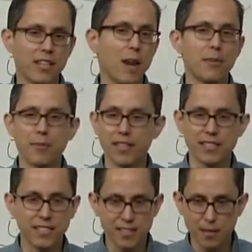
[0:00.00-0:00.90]
to optimize
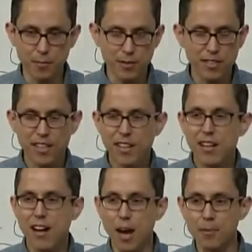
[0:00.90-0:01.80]
systems,
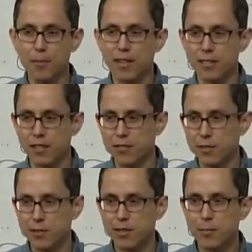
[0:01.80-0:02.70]
optimize
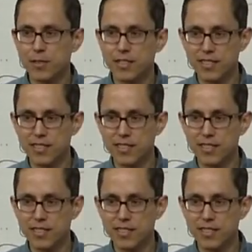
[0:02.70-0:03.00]
revenue streams.